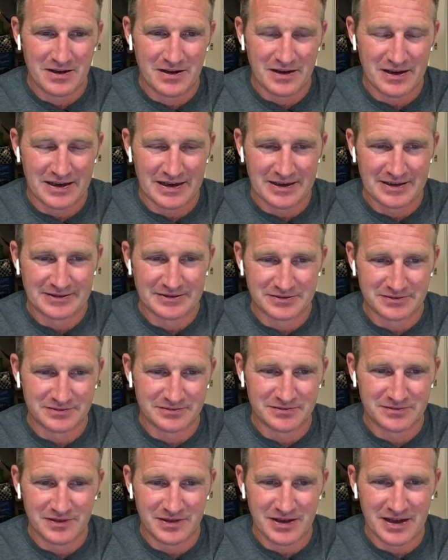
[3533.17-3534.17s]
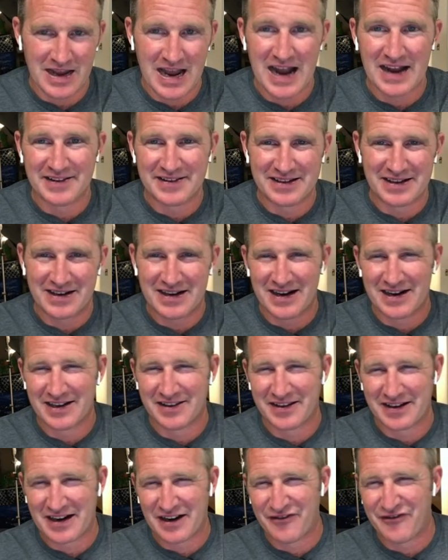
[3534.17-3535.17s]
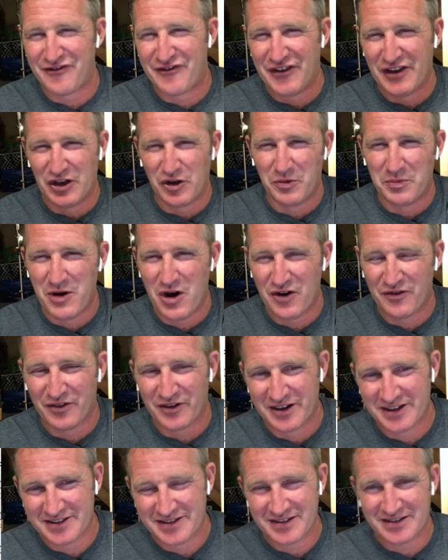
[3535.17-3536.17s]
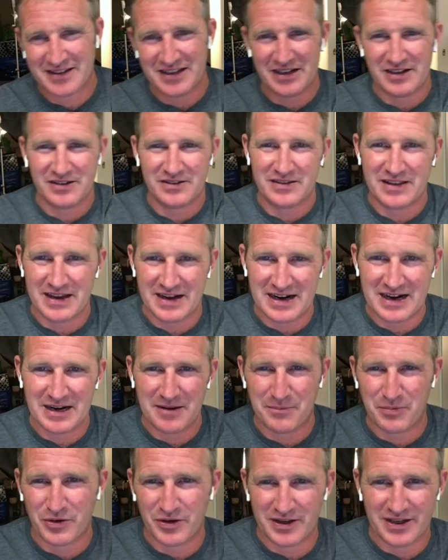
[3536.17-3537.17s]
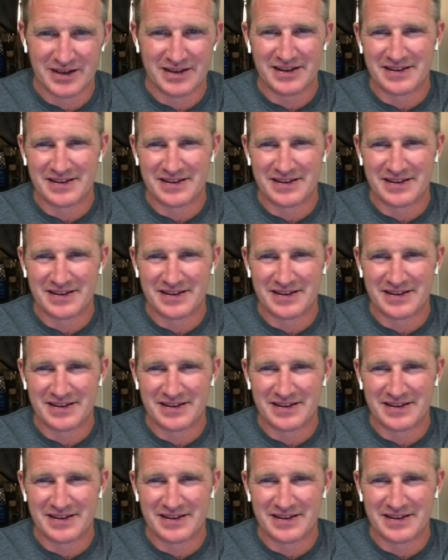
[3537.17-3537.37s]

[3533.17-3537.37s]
uh, it had the kind of like a film over it that they, they kind of put in.